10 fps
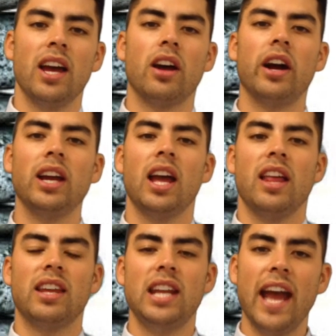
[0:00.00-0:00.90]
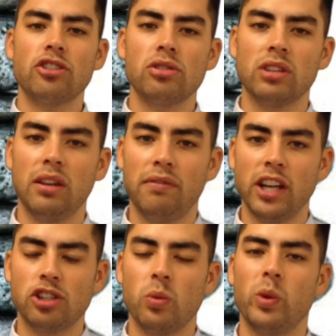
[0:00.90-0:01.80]
all right, the National
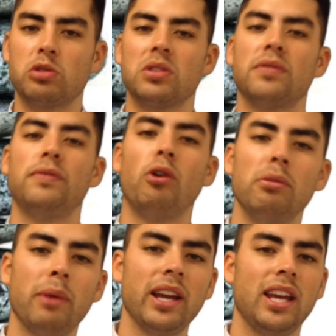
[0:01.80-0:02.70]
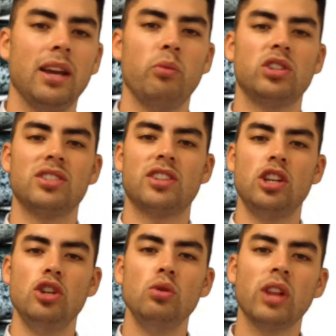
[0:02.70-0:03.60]
Convention, which was formed by him, which is the
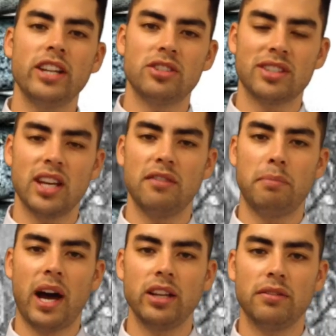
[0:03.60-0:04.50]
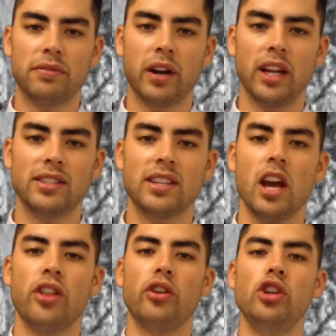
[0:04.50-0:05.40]
new legislative body of France,
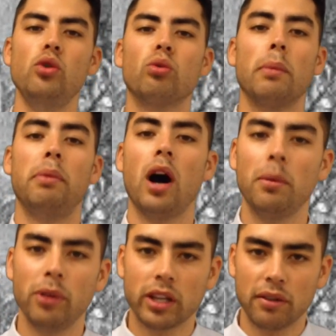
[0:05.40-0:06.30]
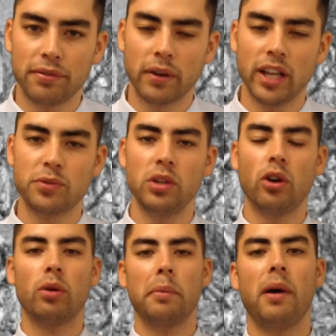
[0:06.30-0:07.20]
the new Republic of France. We
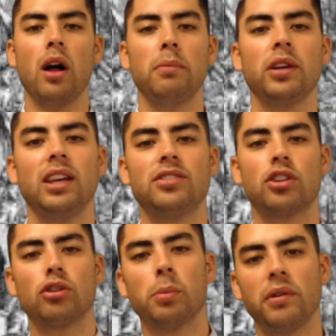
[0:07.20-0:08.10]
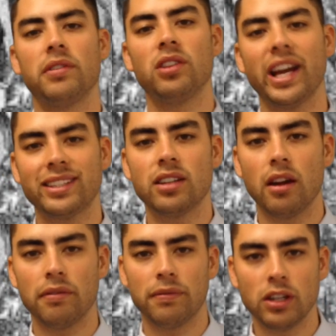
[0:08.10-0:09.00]
know a republic is a group of elected
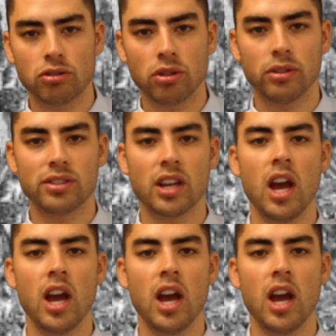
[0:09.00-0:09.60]
officials.